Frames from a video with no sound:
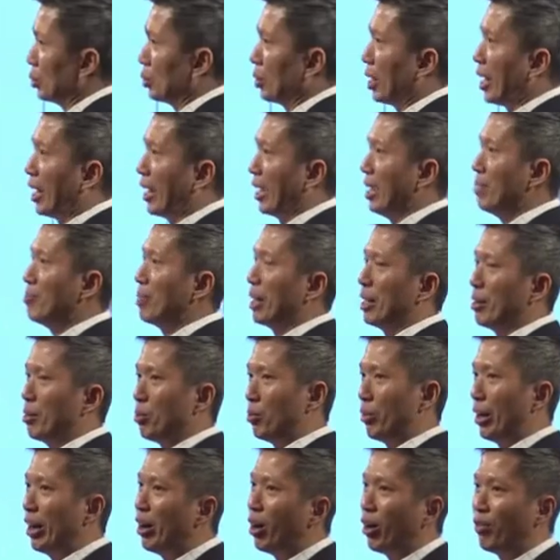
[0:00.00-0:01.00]
to high,
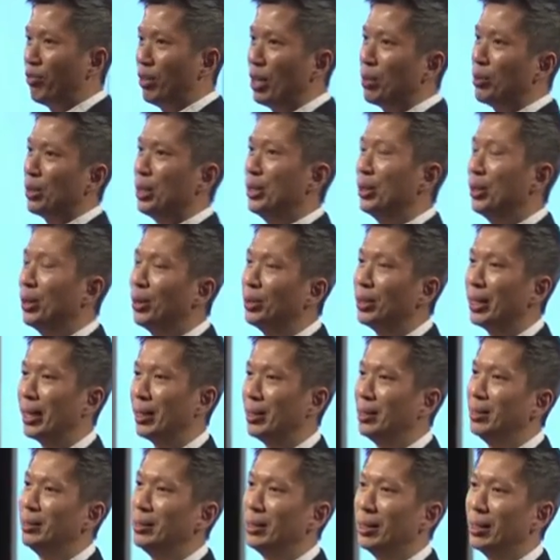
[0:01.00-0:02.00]
but very often we know
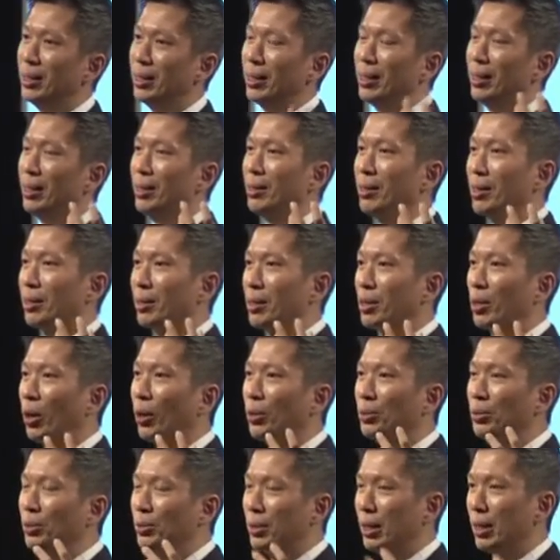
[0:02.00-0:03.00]
that
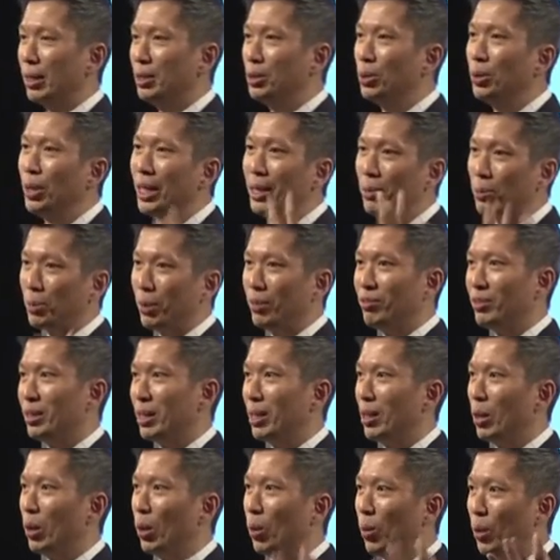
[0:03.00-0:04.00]
the unit with
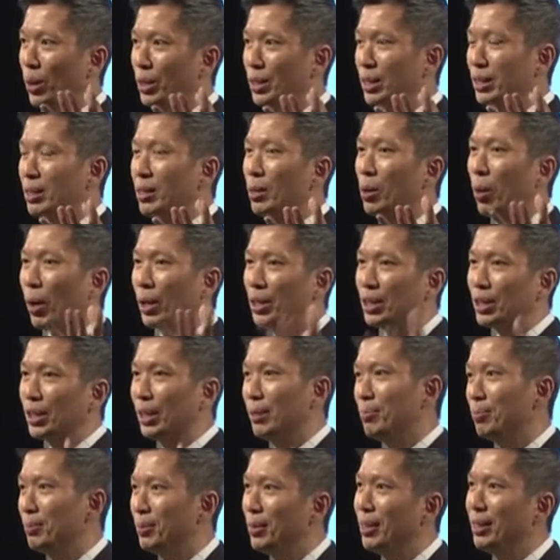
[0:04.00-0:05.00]
the lowest
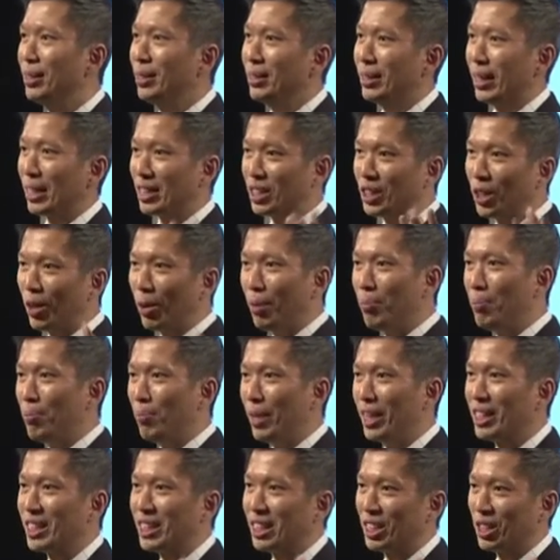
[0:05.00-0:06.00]
quantum does not
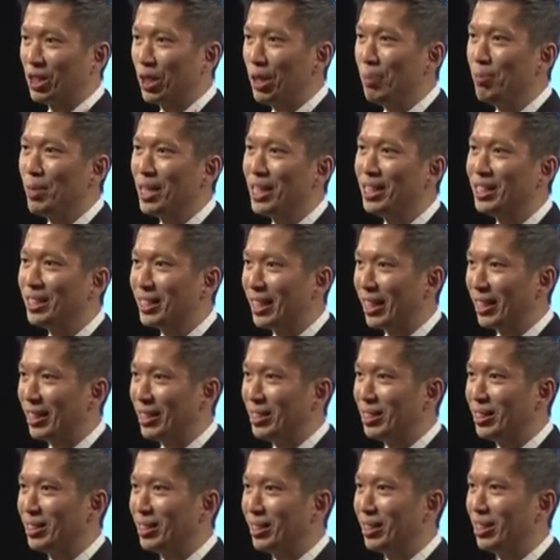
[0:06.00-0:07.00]
necessarily mean that
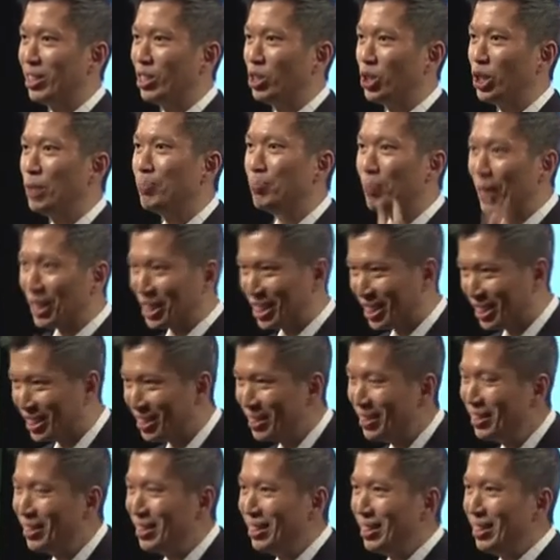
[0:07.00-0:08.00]
it's the cheapest.
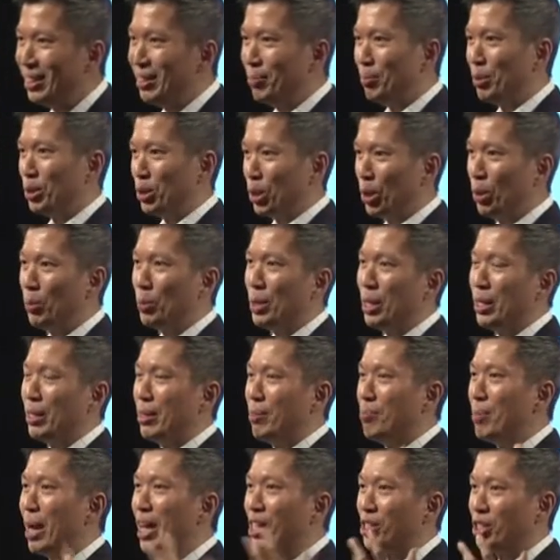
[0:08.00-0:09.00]
So
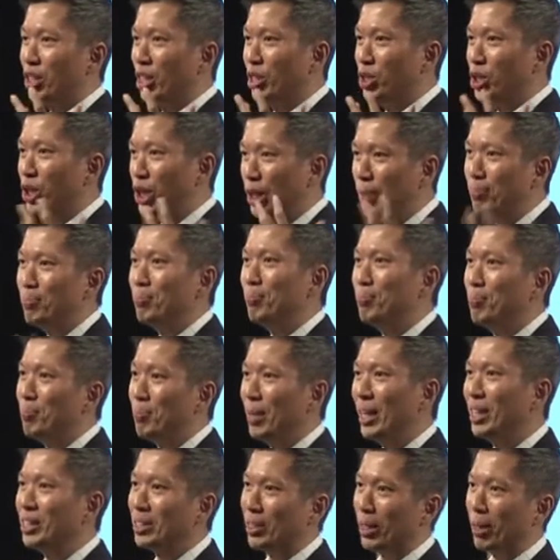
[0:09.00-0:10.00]
we measure cheap
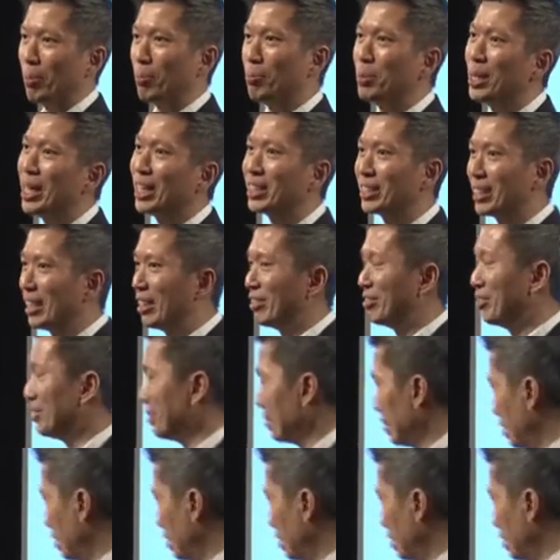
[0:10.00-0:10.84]
based on PSF.